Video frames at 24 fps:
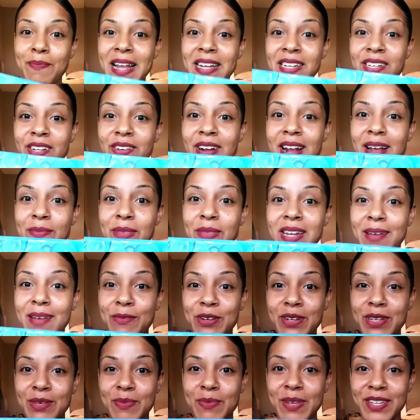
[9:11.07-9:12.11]
pentagram that I'm
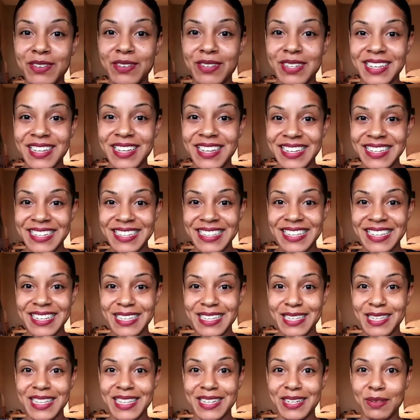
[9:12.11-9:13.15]
going to be using is
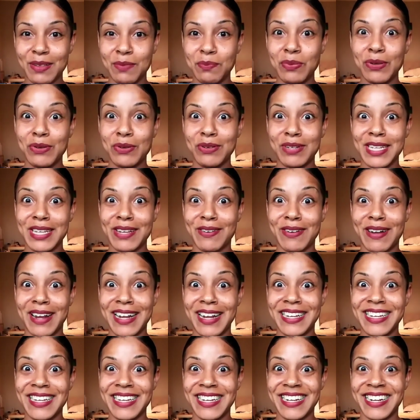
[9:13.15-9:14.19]
this little beauty
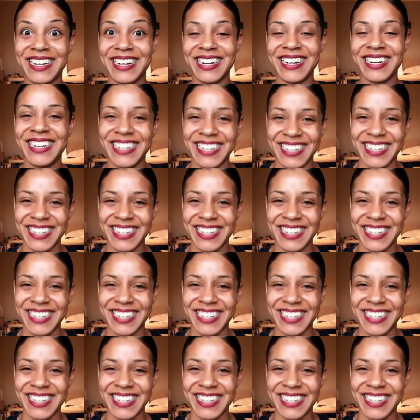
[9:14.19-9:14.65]
right here.